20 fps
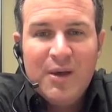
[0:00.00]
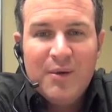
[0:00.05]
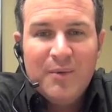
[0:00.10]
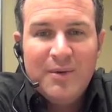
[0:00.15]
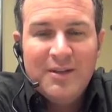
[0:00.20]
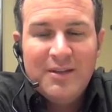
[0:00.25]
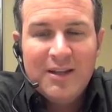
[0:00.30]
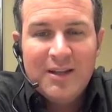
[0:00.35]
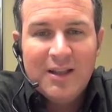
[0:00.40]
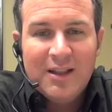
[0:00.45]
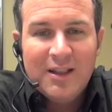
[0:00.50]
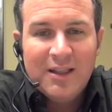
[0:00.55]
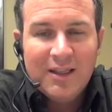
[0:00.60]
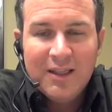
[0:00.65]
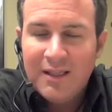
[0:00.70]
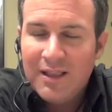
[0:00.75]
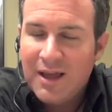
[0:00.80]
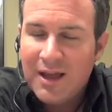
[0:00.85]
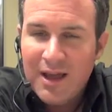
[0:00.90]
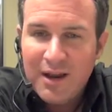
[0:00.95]
We did a
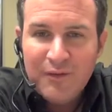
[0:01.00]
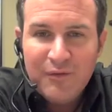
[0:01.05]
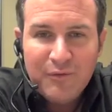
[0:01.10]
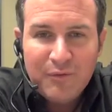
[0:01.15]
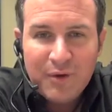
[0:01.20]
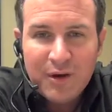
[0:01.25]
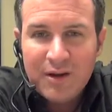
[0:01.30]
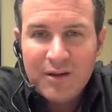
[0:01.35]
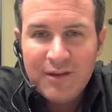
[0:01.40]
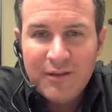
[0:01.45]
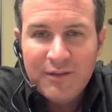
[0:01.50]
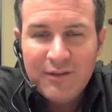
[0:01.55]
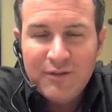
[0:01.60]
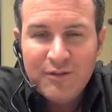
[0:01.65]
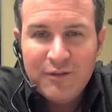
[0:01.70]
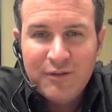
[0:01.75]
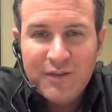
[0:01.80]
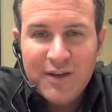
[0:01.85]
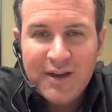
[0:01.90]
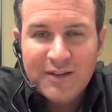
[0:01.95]
lot of work on the
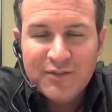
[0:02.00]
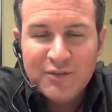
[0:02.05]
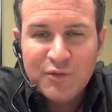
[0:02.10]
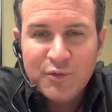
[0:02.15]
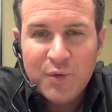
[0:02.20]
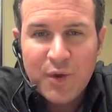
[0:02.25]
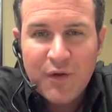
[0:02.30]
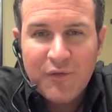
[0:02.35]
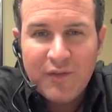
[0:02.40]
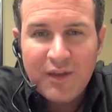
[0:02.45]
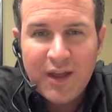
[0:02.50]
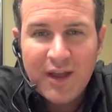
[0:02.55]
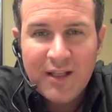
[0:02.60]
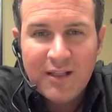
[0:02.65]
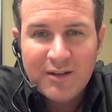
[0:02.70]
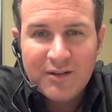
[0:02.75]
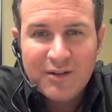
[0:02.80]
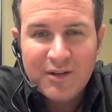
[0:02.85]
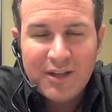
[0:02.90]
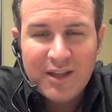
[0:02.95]
2012
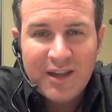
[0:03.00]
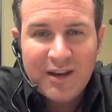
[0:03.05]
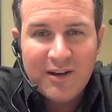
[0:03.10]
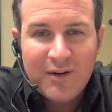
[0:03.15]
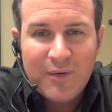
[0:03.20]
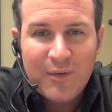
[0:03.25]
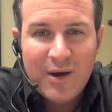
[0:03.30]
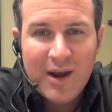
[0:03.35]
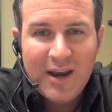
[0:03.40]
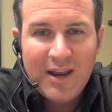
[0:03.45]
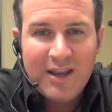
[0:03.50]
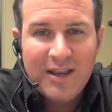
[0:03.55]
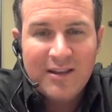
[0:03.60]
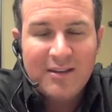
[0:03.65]
calendar, getting it ready.